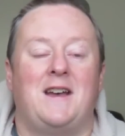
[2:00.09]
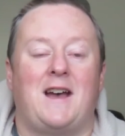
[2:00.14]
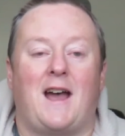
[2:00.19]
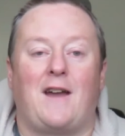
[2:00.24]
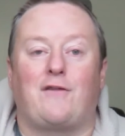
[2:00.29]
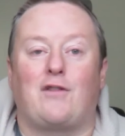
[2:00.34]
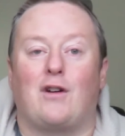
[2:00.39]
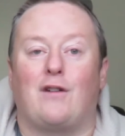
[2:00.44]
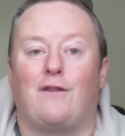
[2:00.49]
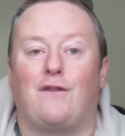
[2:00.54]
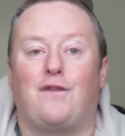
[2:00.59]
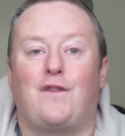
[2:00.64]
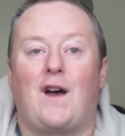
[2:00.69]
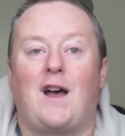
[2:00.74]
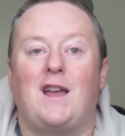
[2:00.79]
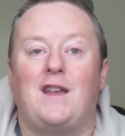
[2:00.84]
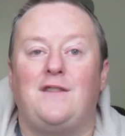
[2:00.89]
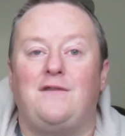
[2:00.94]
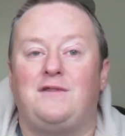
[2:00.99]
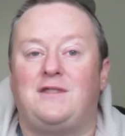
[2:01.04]
I've got
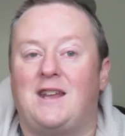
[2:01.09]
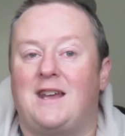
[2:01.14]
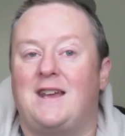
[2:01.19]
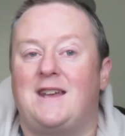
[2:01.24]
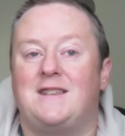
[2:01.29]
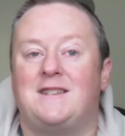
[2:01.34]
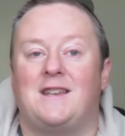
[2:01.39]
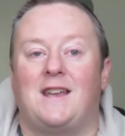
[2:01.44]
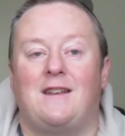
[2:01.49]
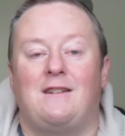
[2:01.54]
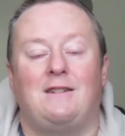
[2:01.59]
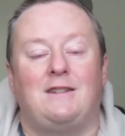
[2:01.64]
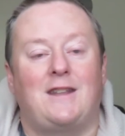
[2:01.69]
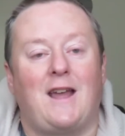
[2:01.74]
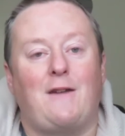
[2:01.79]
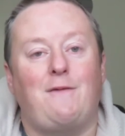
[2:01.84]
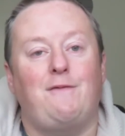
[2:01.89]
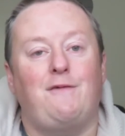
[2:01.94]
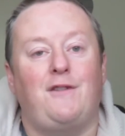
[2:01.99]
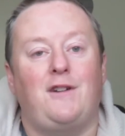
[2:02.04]
5 days in
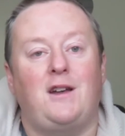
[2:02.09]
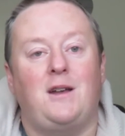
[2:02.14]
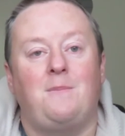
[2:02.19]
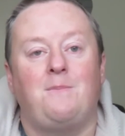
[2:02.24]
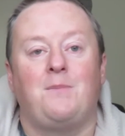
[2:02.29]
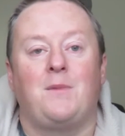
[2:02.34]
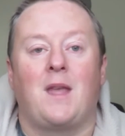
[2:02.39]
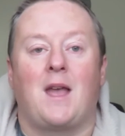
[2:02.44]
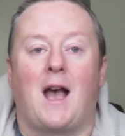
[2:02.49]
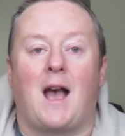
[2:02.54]
Denver,